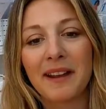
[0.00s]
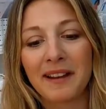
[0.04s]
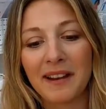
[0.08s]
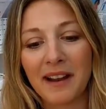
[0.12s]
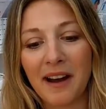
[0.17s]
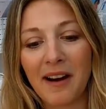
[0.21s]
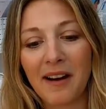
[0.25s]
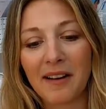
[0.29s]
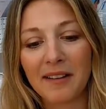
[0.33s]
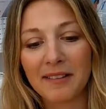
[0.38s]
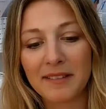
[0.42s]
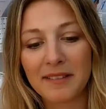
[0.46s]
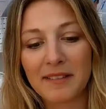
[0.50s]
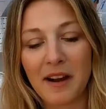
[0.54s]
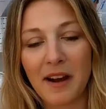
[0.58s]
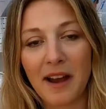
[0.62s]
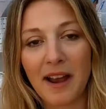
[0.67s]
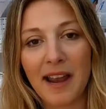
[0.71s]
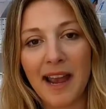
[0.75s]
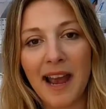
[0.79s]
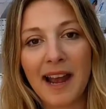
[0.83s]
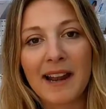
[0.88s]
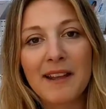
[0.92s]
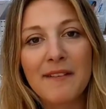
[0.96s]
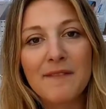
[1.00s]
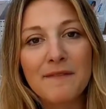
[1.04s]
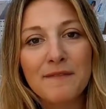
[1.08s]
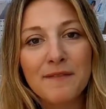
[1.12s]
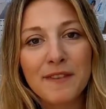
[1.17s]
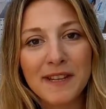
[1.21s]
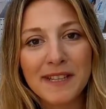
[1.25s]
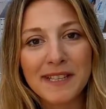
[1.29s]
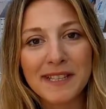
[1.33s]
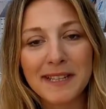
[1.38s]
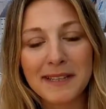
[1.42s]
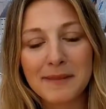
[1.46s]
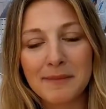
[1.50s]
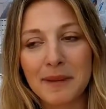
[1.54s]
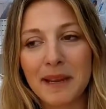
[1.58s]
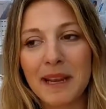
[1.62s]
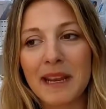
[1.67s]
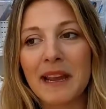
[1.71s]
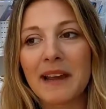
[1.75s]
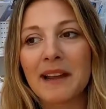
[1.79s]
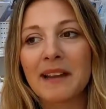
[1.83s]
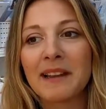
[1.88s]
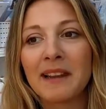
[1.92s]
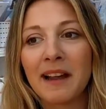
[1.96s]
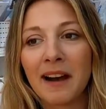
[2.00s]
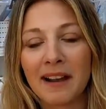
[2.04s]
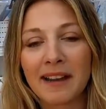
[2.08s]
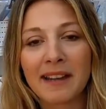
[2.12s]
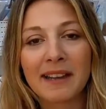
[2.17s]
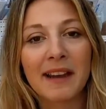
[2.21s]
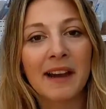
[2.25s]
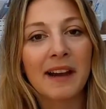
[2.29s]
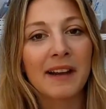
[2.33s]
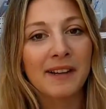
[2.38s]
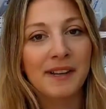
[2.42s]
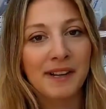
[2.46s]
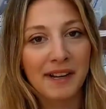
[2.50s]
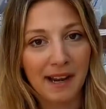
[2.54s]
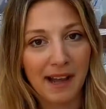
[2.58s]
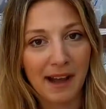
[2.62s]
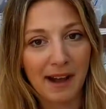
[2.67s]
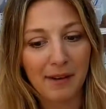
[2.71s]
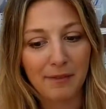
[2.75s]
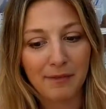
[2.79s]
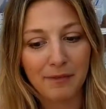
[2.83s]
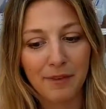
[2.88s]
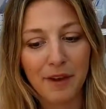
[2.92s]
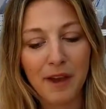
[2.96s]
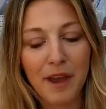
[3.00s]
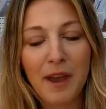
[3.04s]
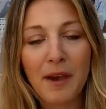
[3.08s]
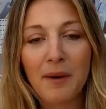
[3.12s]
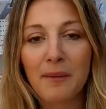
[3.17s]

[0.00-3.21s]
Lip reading: last night and it fitted me like a glove,